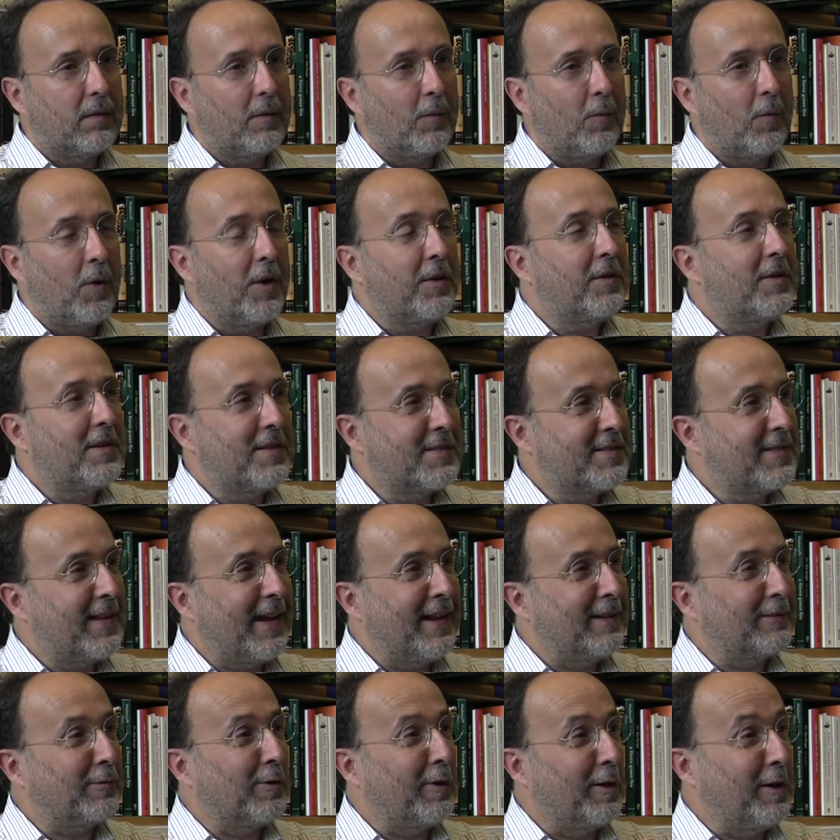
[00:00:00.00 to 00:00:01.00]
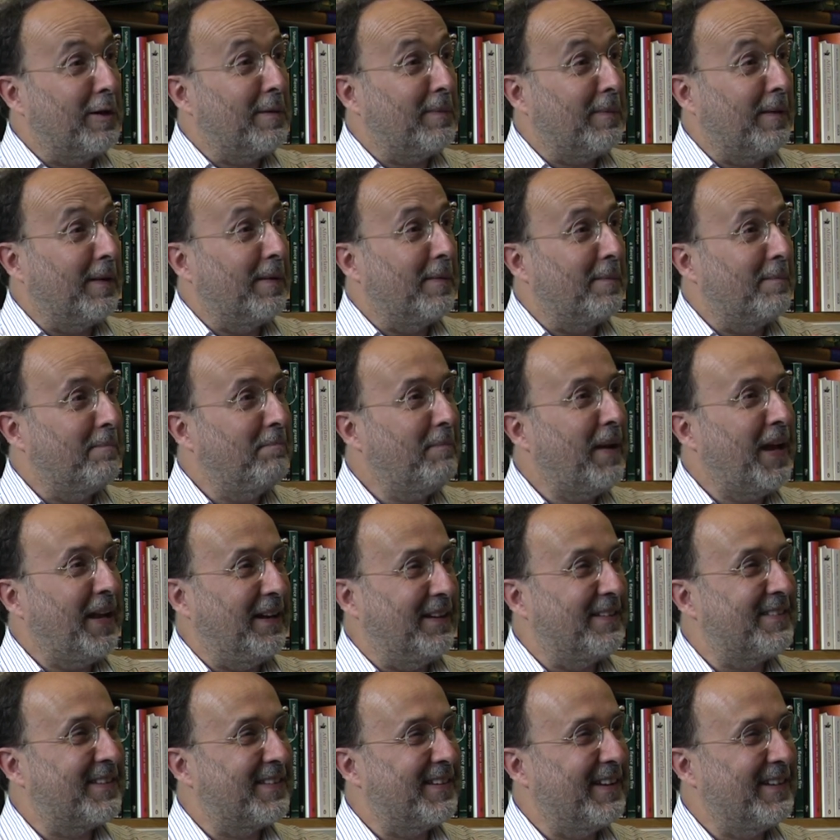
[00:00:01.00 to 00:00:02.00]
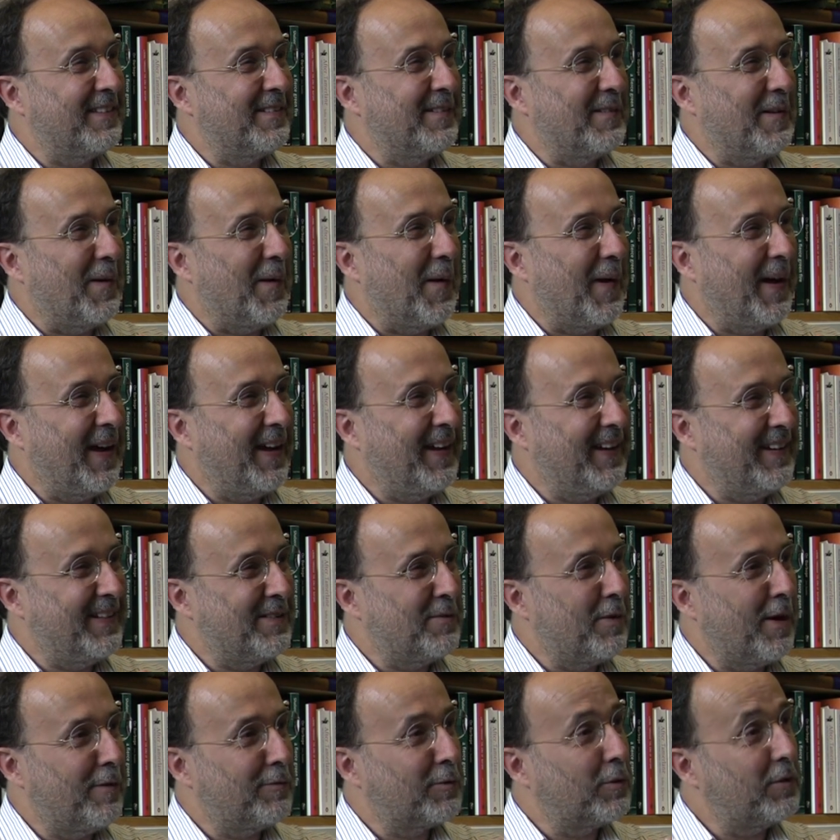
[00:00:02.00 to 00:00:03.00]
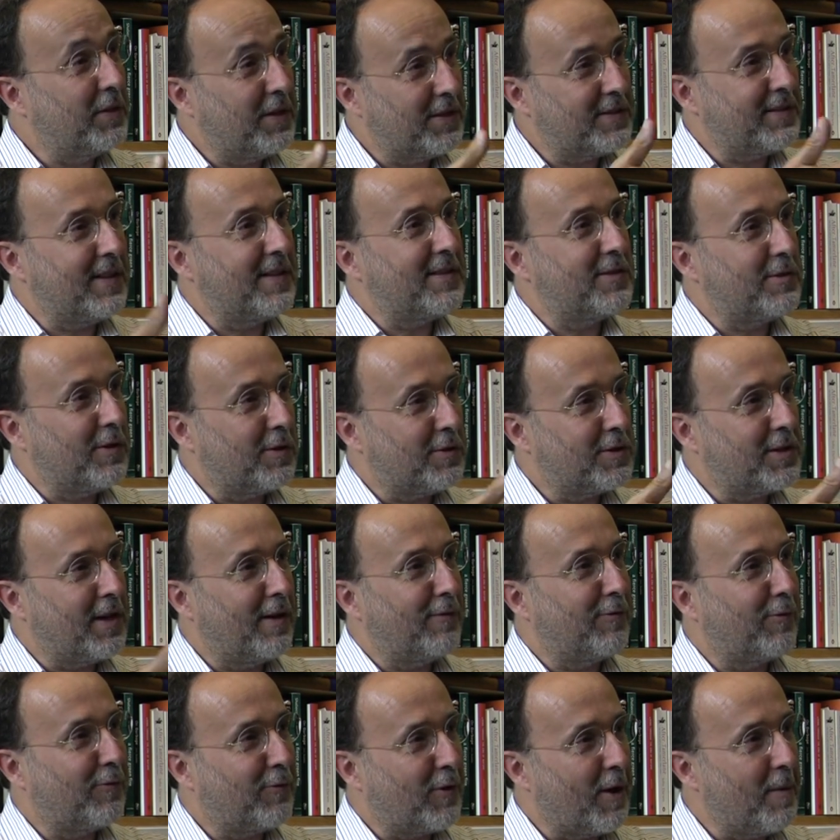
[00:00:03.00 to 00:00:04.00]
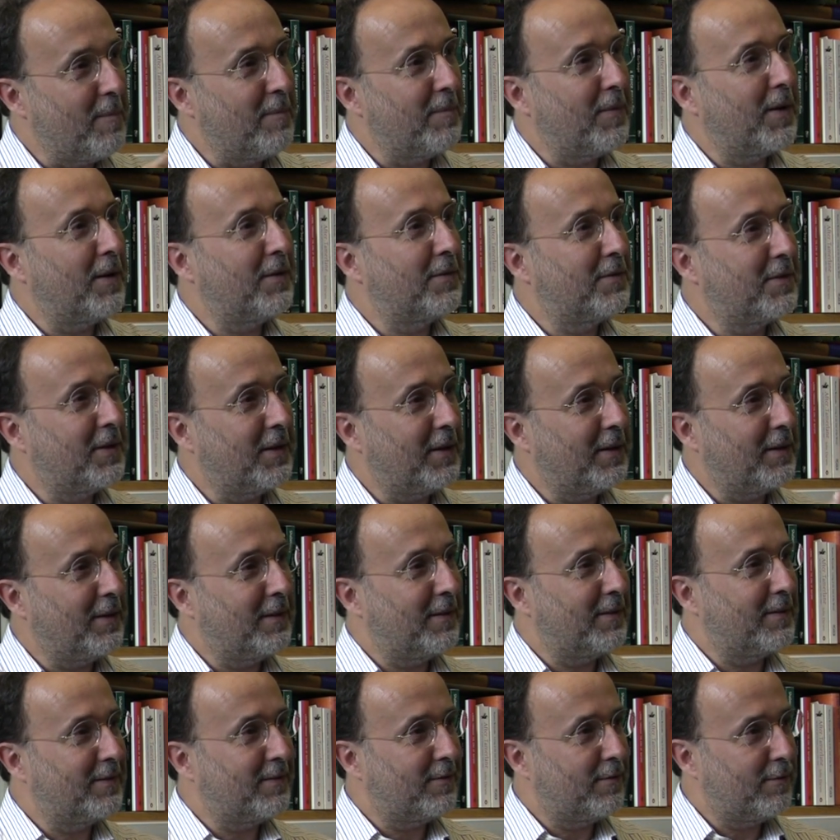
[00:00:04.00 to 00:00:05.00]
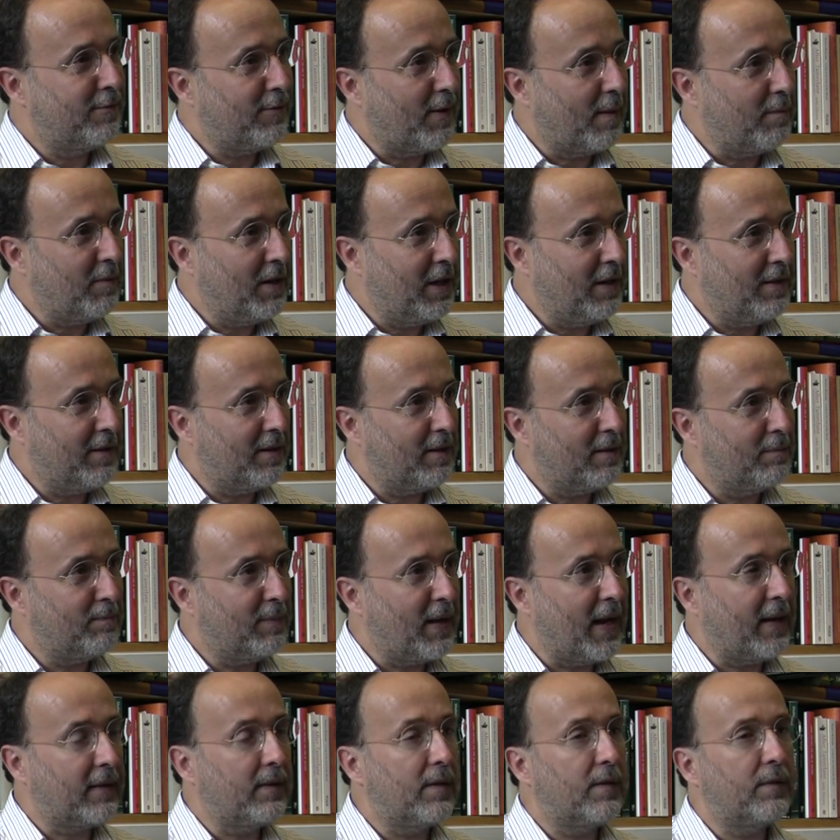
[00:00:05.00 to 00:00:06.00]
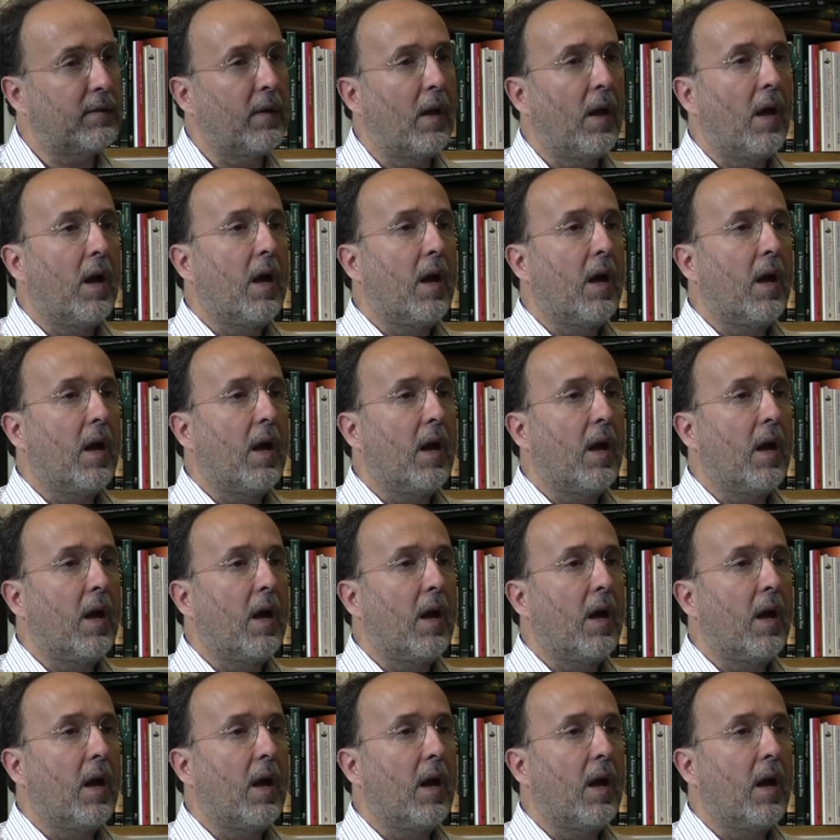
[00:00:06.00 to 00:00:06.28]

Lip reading: what this algorithm means, you have to distance yourself from the familiar practice.